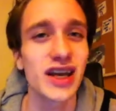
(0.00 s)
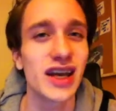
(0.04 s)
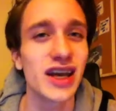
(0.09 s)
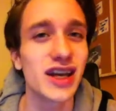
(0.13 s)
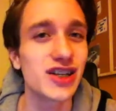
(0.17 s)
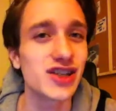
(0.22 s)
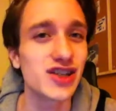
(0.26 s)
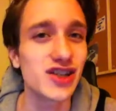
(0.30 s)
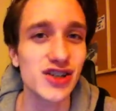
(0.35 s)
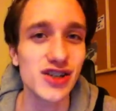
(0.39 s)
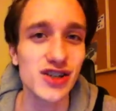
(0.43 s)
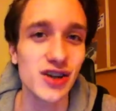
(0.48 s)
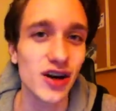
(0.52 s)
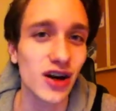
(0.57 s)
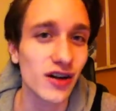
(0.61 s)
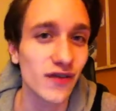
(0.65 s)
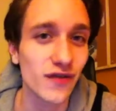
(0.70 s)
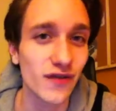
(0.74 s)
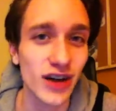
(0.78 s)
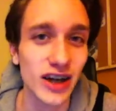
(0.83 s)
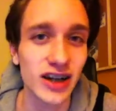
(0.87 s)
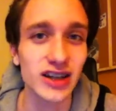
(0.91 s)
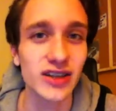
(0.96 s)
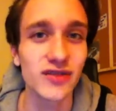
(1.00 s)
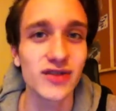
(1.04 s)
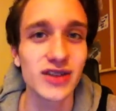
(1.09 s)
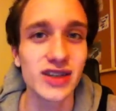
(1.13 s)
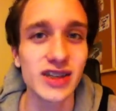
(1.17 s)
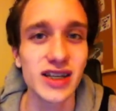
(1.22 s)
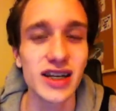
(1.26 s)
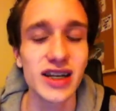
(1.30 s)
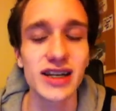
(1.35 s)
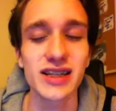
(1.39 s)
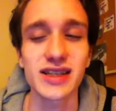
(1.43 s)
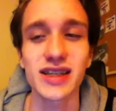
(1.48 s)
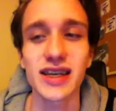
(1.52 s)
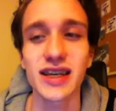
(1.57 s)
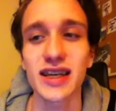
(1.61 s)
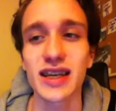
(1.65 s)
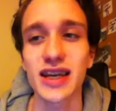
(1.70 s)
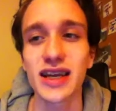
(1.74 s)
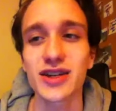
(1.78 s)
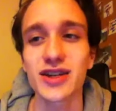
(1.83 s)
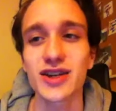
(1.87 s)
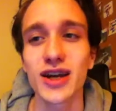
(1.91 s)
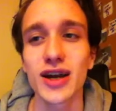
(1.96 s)
It's just not effective in today's day
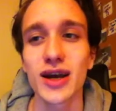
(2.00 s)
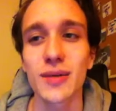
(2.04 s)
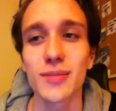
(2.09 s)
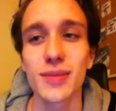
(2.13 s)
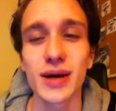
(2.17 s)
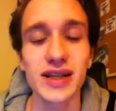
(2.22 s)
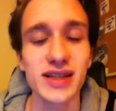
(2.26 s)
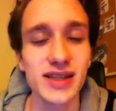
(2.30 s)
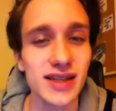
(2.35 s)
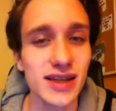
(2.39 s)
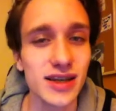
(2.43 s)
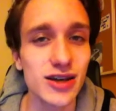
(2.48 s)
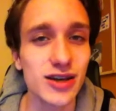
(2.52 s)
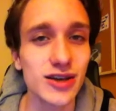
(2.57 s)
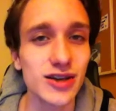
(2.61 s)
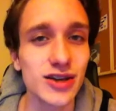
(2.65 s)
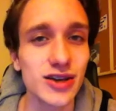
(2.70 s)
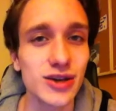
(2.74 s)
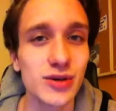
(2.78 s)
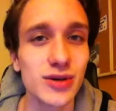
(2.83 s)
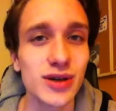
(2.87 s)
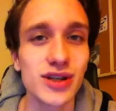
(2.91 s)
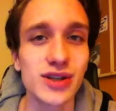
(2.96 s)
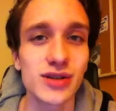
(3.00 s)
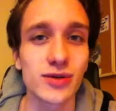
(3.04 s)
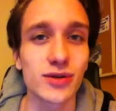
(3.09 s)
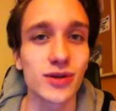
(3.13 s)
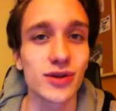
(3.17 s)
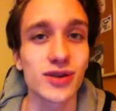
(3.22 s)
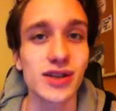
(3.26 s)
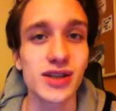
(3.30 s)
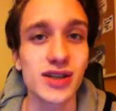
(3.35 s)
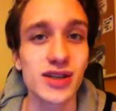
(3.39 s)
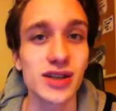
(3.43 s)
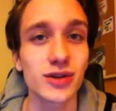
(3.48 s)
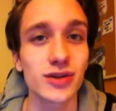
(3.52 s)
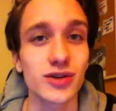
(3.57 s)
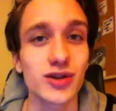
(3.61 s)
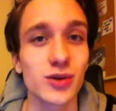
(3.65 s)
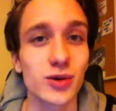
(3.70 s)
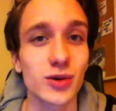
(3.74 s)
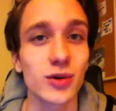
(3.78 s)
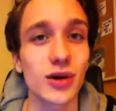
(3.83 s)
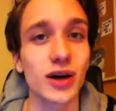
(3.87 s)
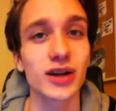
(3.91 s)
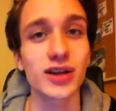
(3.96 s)
and age. Best thing you could do is learn the
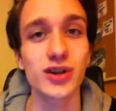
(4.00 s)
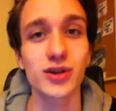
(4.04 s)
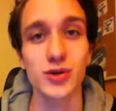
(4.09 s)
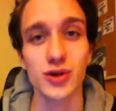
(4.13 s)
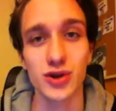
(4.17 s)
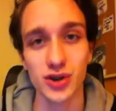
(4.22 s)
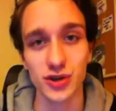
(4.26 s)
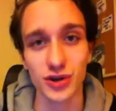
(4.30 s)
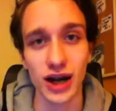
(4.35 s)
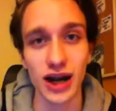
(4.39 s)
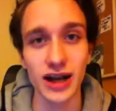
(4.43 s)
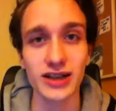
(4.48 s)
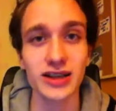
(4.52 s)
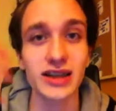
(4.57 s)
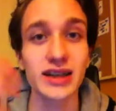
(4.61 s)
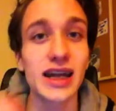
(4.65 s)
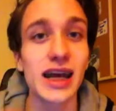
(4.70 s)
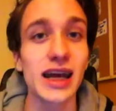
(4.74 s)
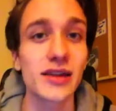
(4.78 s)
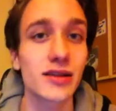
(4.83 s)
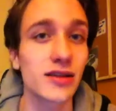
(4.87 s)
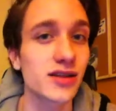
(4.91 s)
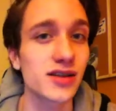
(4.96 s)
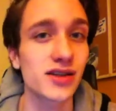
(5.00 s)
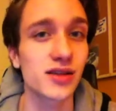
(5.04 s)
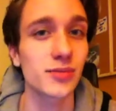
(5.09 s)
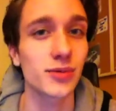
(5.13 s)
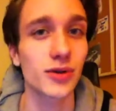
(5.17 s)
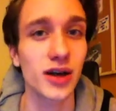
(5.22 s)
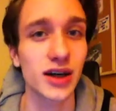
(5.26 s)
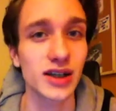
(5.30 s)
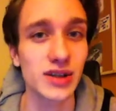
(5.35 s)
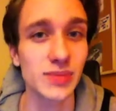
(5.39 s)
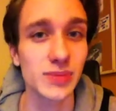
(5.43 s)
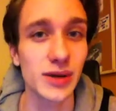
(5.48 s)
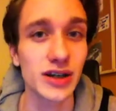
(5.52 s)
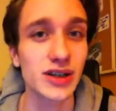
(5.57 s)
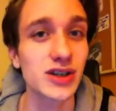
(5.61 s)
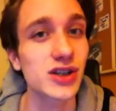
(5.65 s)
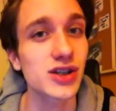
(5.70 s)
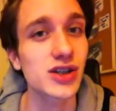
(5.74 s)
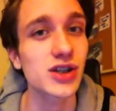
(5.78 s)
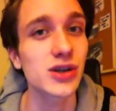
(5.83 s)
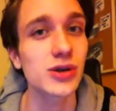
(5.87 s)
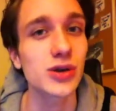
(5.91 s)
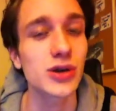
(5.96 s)
skills required to attracting and list of
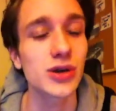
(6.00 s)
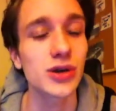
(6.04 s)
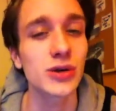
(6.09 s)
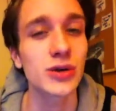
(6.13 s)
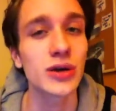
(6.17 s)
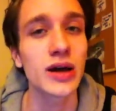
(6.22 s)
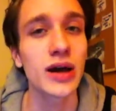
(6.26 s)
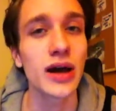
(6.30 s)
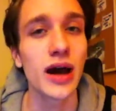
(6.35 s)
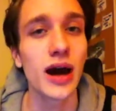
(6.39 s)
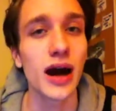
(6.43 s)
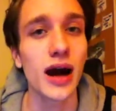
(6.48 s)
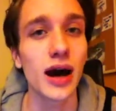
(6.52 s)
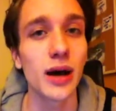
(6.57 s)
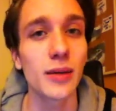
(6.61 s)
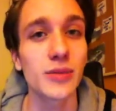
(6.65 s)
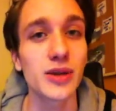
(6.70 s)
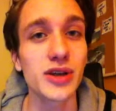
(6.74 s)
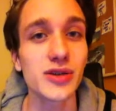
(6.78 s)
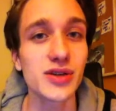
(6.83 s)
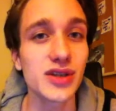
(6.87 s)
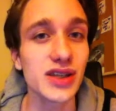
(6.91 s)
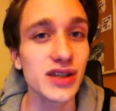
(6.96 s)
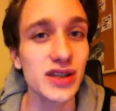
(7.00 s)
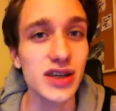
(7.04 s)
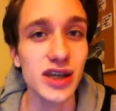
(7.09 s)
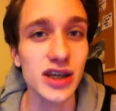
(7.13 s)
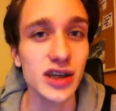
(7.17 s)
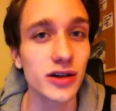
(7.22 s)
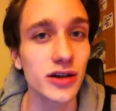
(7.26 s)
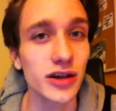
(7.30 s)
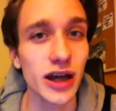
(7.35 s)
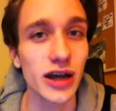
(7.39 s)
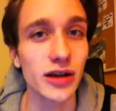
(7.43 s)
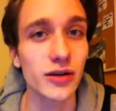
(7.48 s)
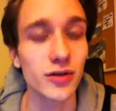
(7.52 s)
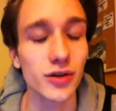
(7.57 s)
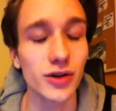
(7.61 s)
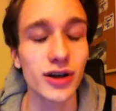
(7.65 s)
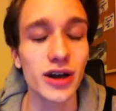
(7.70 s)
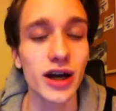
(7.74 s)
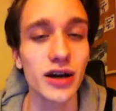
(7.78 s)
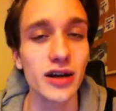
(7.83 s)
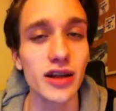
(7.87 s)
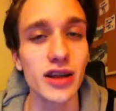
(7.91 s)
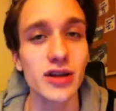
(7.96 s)
prospects to you um, using the internet.
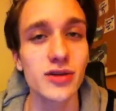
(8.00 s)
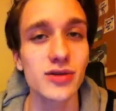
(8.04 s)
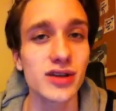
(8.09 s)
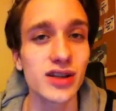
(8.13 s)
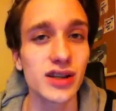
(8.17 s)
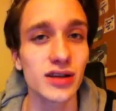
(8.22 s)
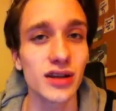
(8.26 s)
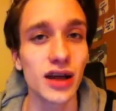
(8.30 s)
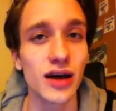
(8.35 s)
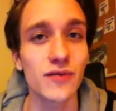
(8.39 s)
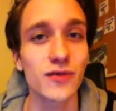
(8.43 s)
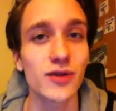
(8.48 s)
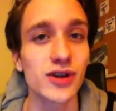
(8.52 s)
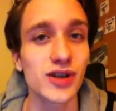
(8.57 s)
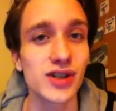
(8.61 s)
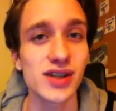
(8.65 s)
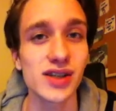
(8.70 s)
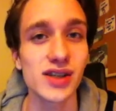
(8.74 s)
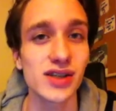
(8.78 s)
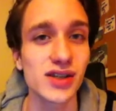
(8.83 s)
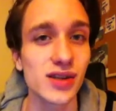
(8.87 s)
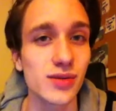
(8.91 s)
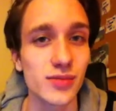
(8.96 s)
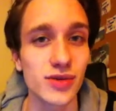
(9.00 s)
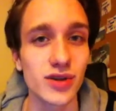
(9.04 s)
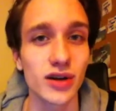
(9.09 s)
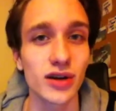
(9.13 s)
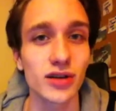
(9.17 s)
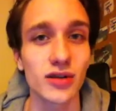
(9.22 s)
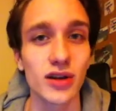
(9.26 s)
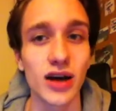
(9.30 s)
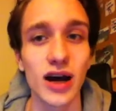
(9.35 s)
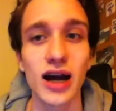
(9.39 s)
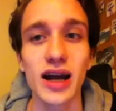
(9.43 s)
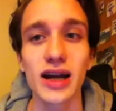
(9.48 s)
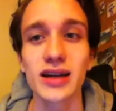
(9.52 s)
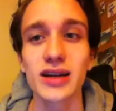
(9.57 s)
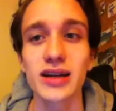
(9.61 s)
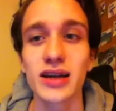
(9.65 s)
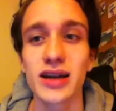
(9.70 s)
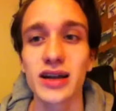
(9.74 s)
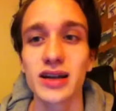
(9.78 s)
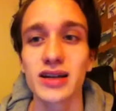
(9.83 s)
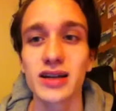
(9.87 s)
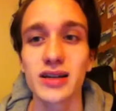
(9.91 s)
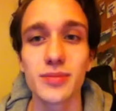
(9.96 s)
Learn how to use and leverage systems online
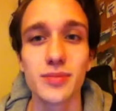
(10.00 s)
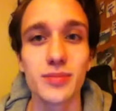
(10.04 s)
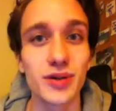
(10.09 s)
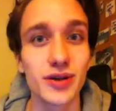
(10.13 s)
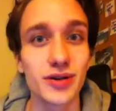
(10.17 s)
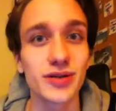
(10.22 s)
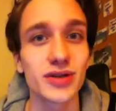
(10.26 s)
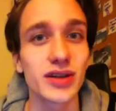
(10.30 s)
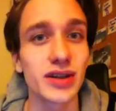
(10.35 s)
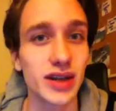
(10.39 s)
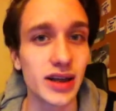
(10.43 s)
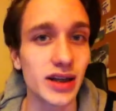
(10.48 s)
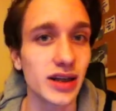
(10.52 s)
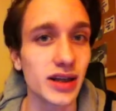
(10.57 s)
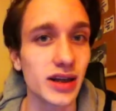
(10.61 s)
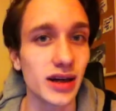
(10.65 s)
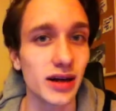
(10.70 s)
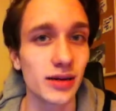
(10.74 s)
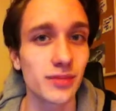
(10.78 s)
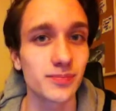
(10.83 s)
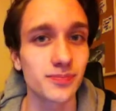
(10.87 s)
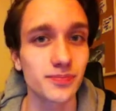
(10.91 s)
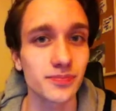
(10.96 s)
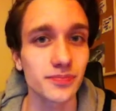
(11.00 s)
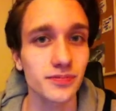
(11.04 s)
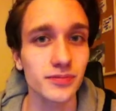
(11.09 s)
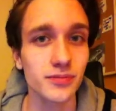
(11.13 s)
to build an income.